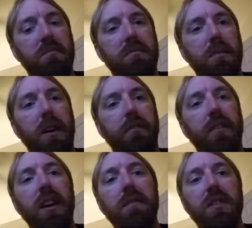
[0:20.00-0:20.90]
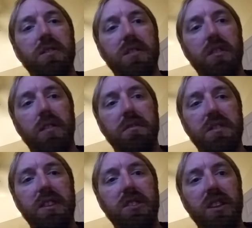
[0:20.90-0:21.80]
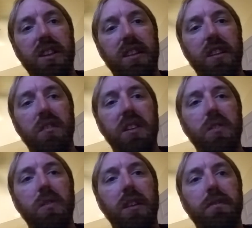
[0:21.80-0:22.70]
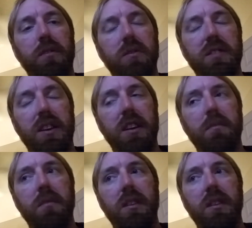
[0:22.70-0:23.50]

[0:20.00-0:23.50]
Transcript: about 5 years ago. I was DJing karaoke full time,